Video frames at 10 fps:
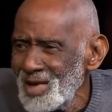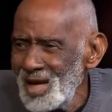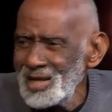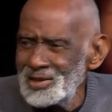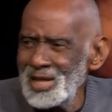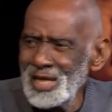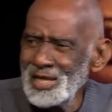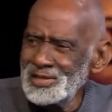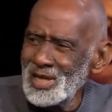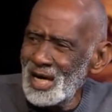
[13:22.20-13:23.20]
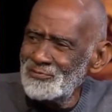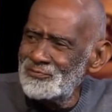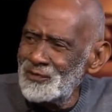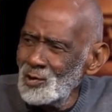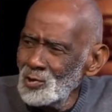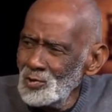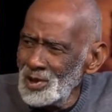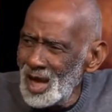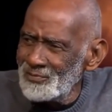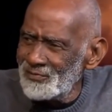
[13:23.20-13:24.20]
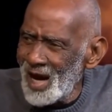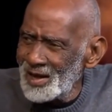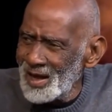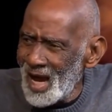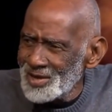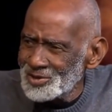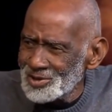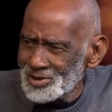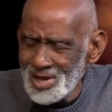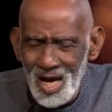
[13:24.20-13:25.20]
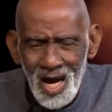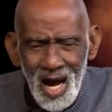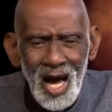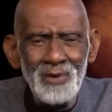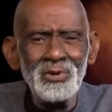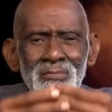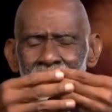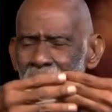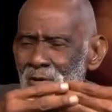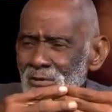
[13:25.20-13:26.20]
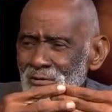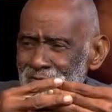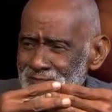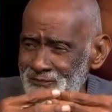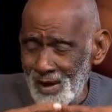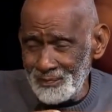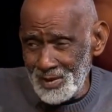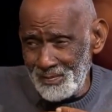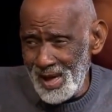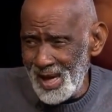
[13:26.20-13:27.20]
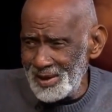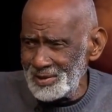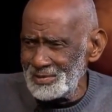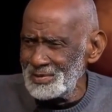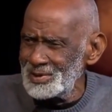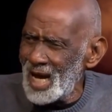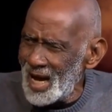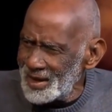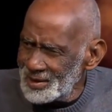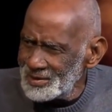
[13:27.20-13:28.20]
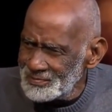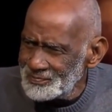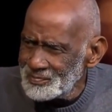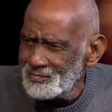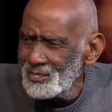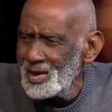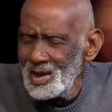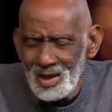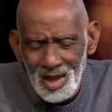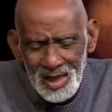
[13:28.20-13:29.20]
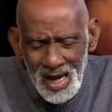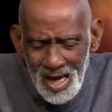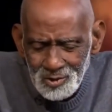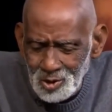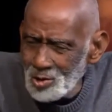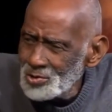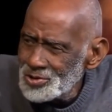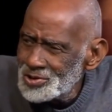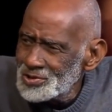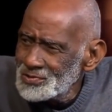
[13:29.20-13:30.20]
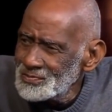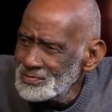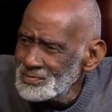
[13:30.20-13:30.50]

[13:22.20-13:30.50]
Okay. These are food and vitalizers. I remove from the man's diet lactose,